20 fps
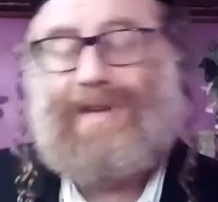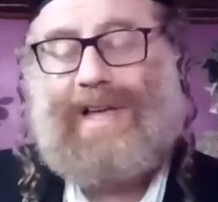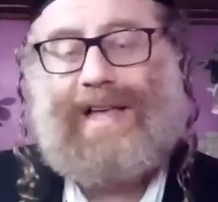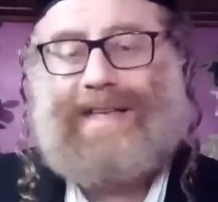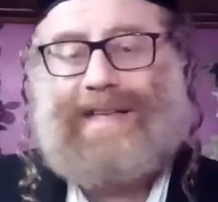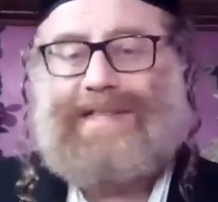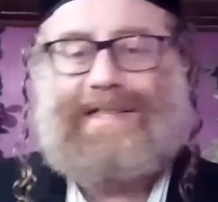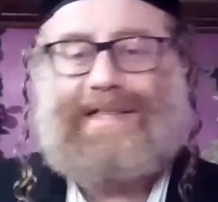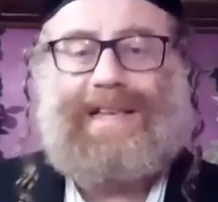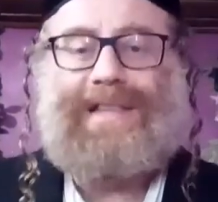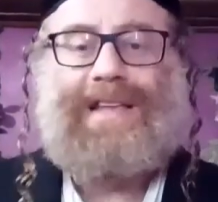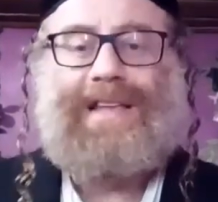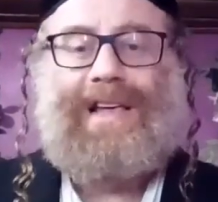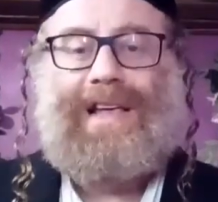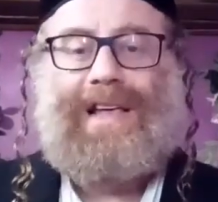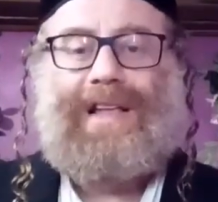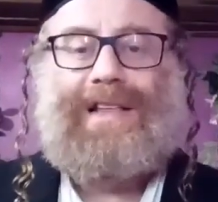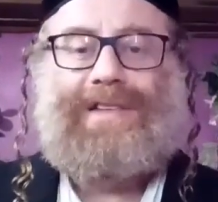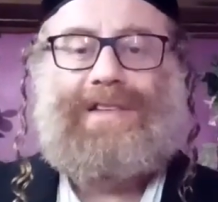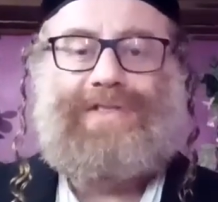Yeah, he said
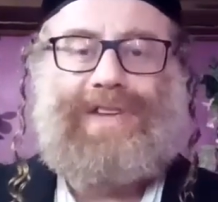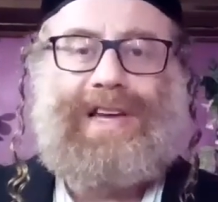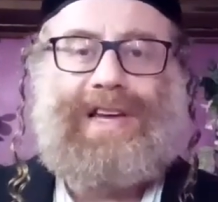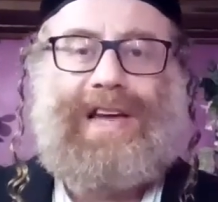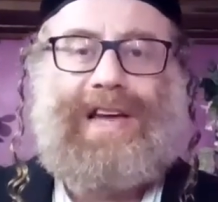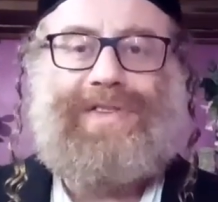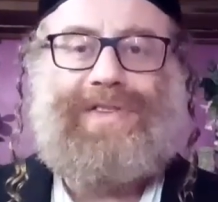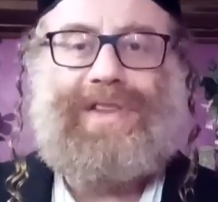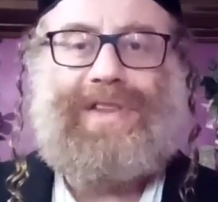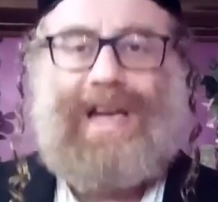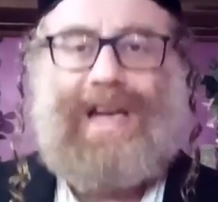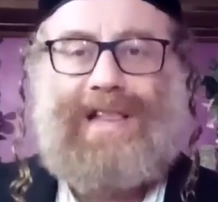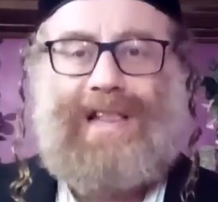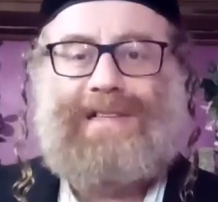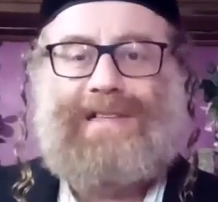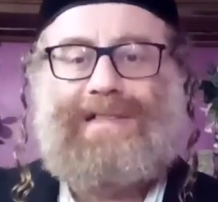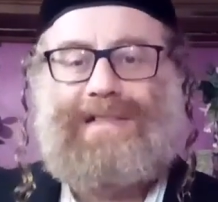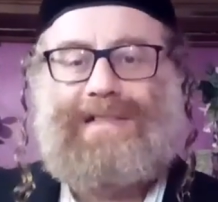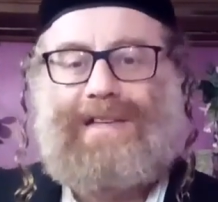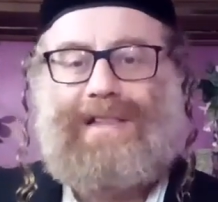three hundred
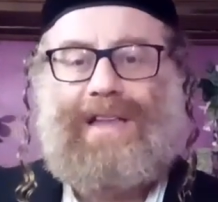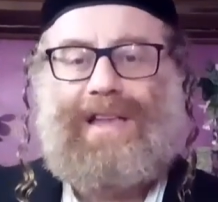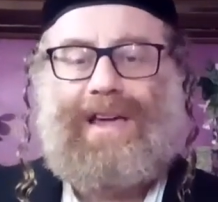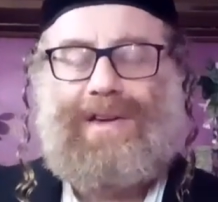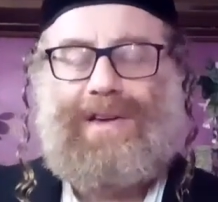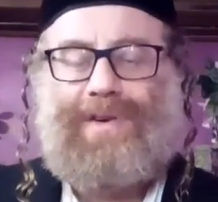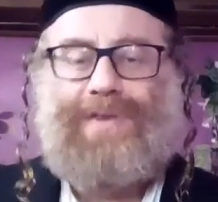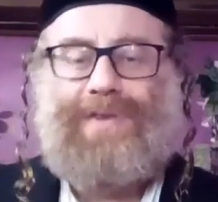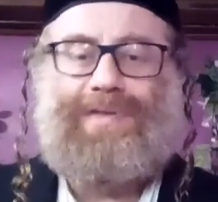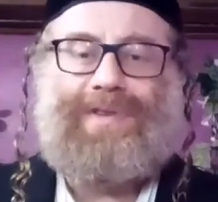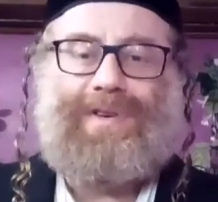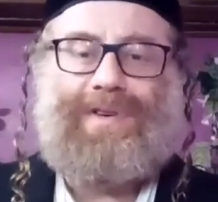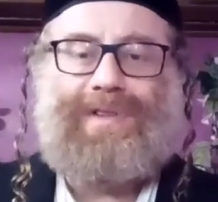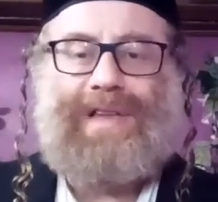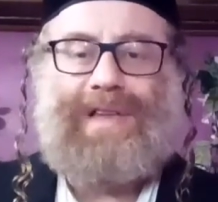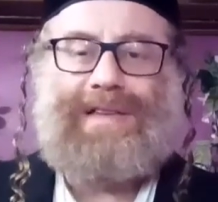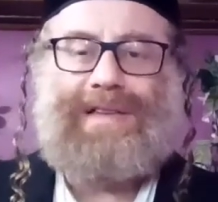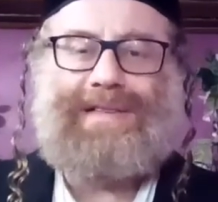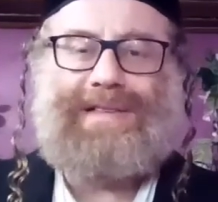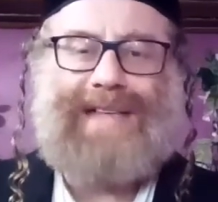dollars, uh, like over
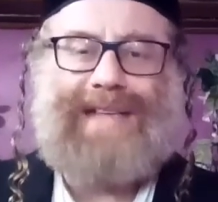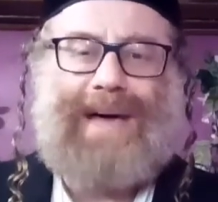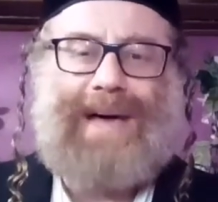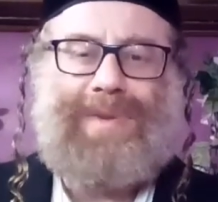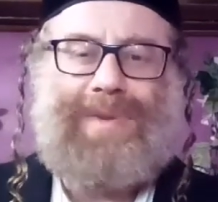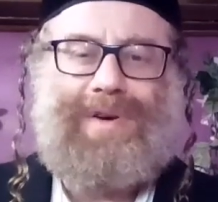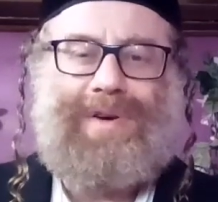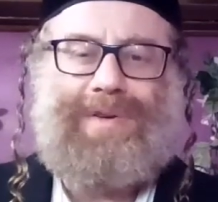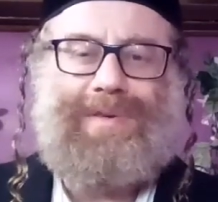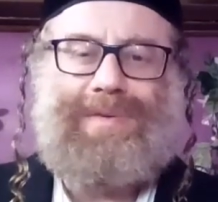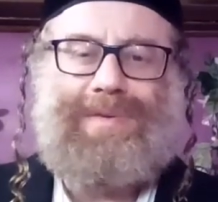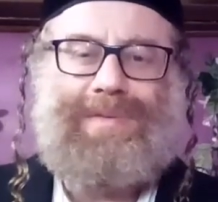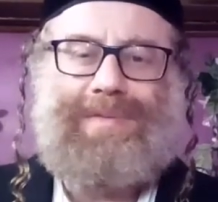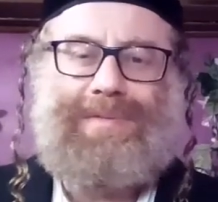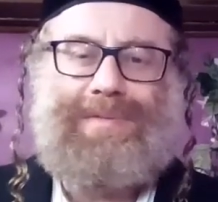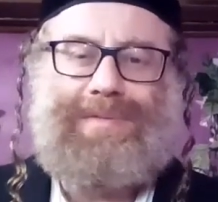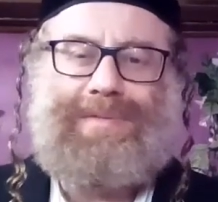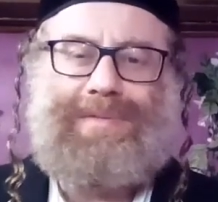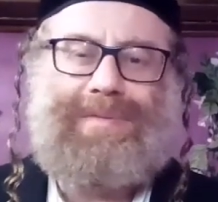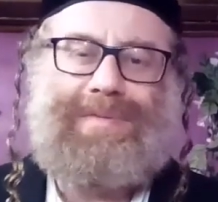like summer
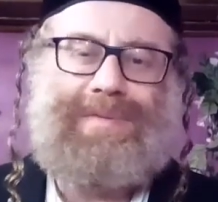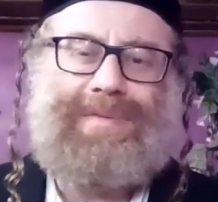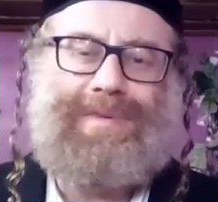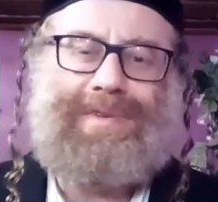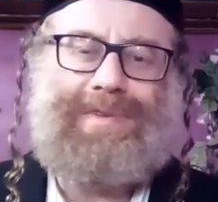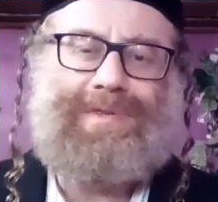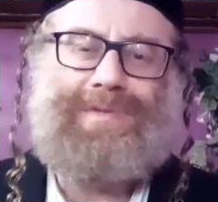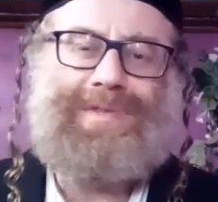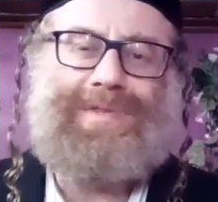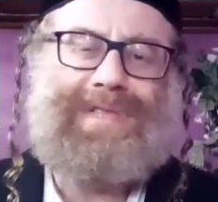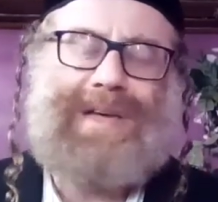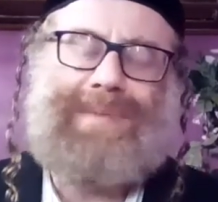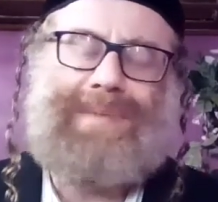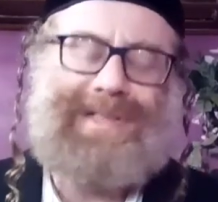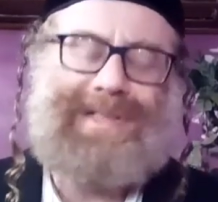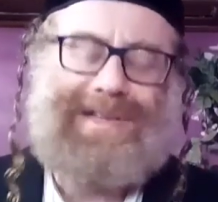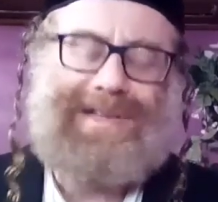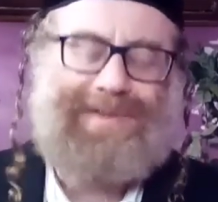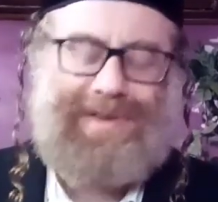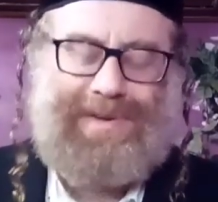or, or two
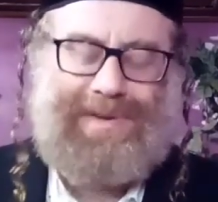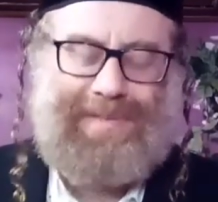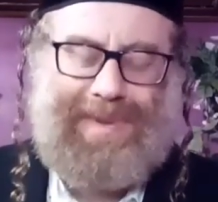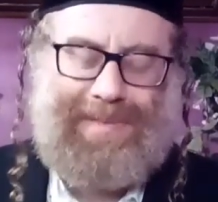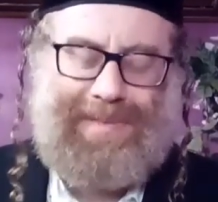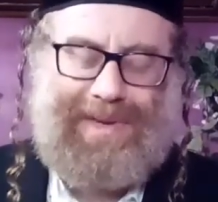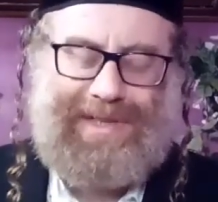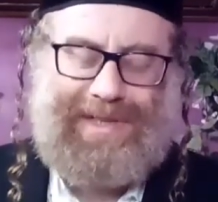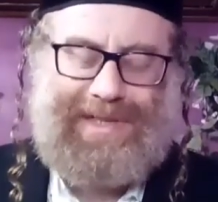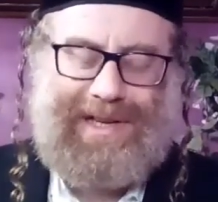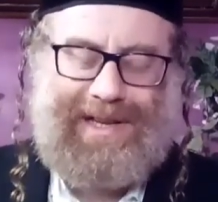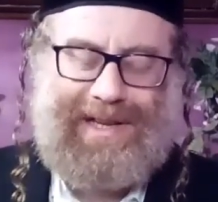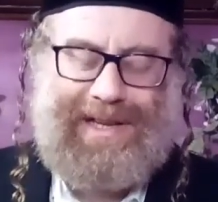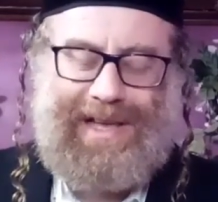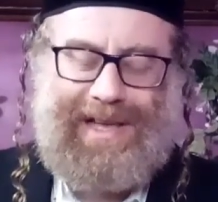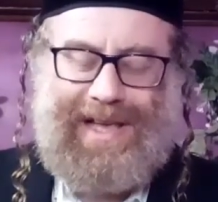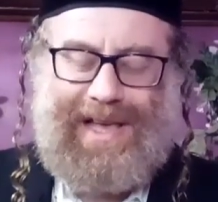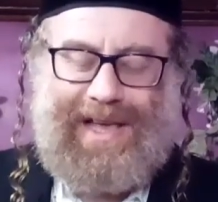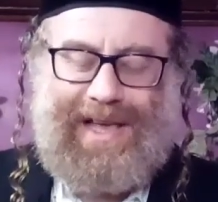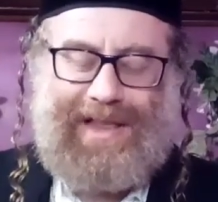summers. I don't remember exactly
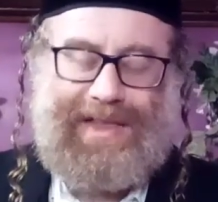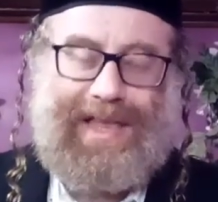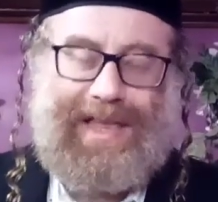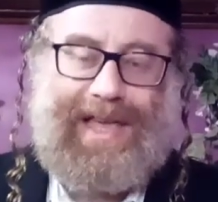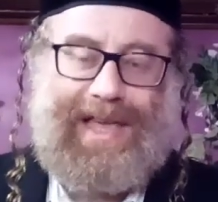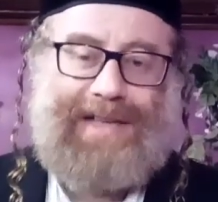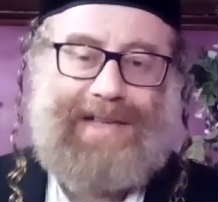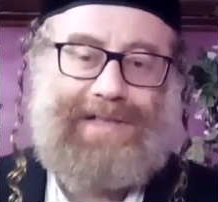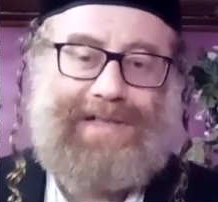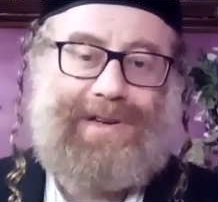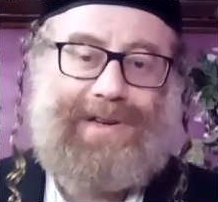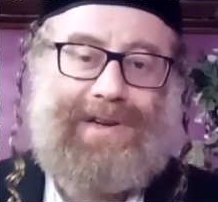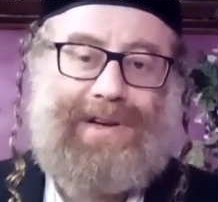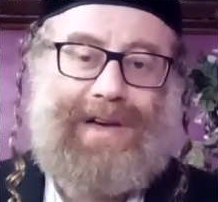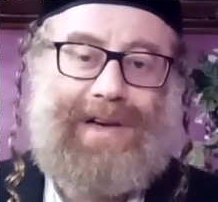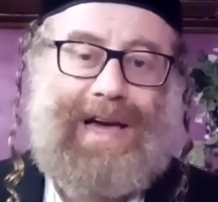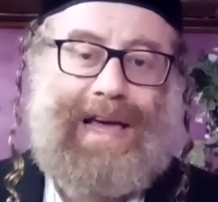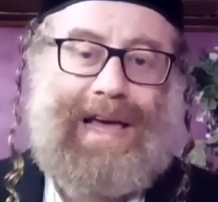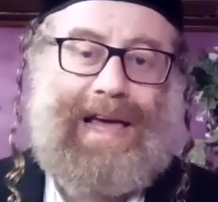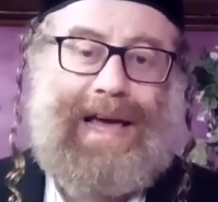the case.
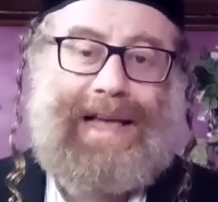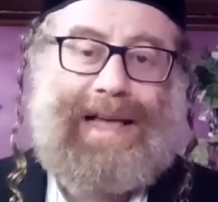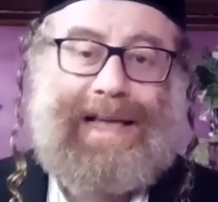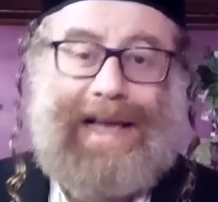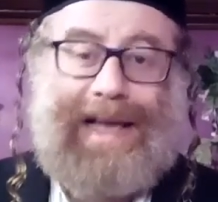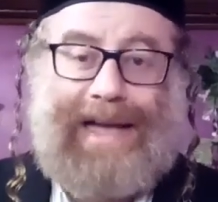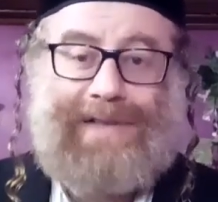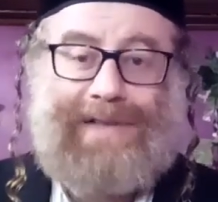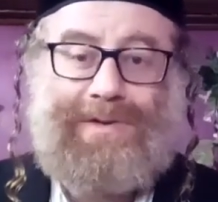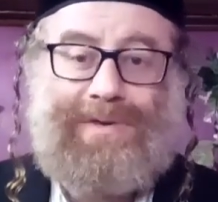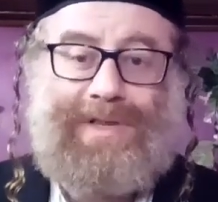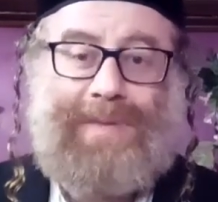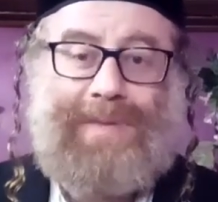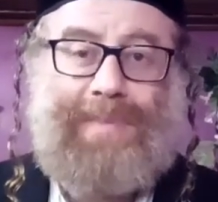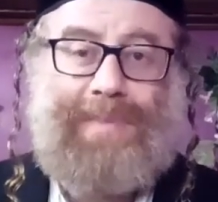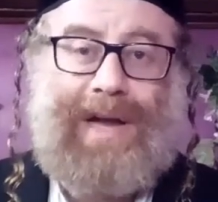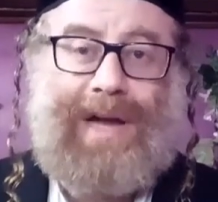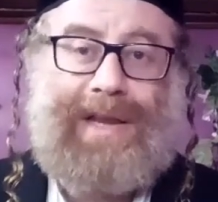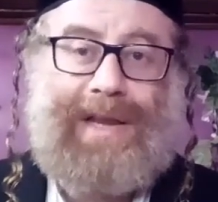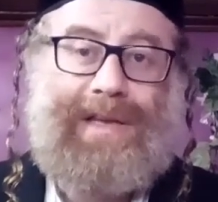So I, I I took the
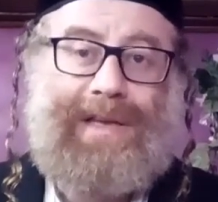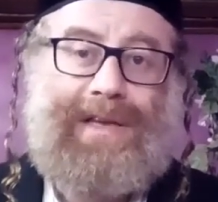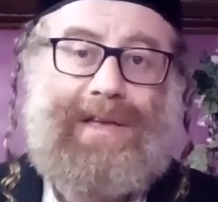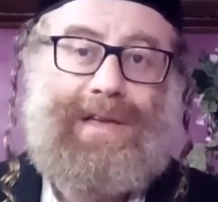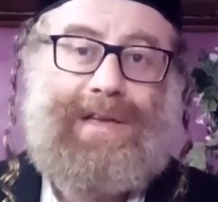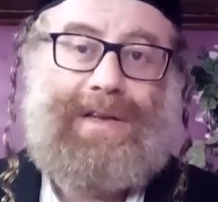money.